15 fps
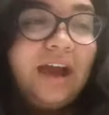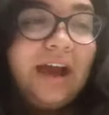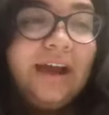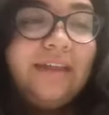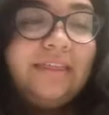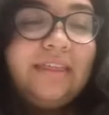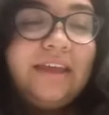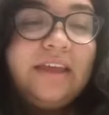
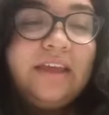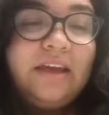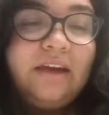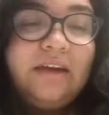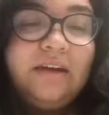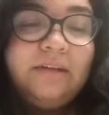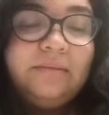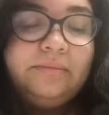I think
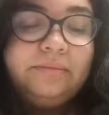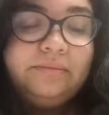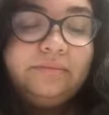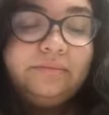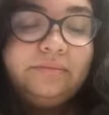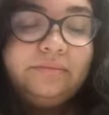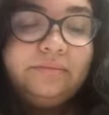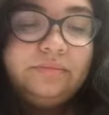
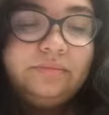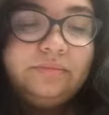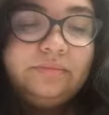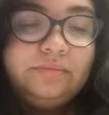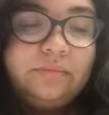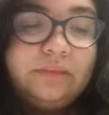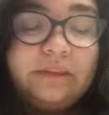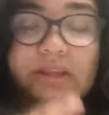
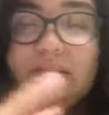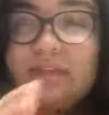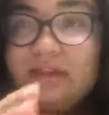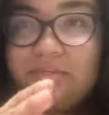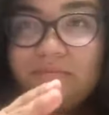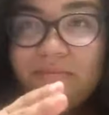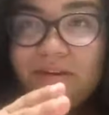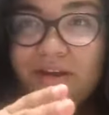the
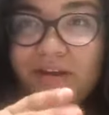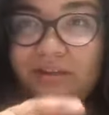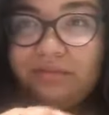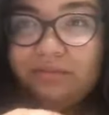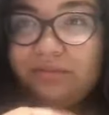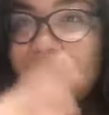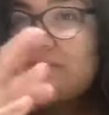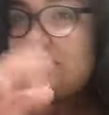theme
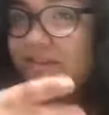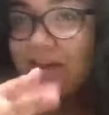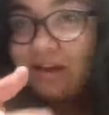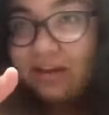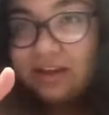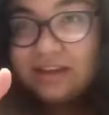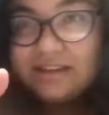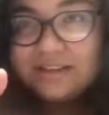of the
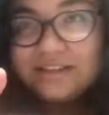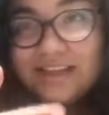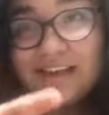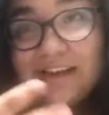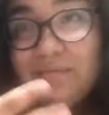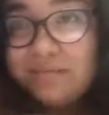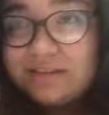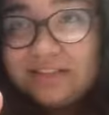song is that
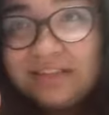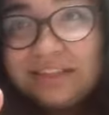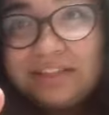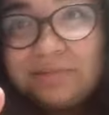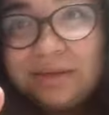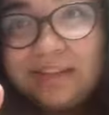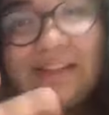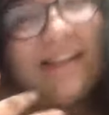he wasn't
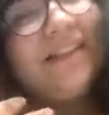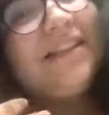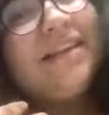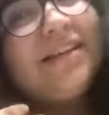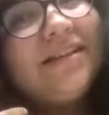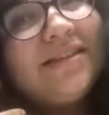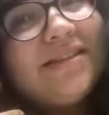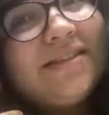expecting
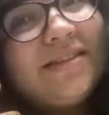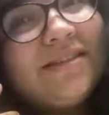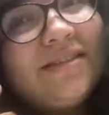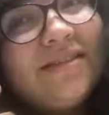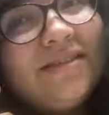these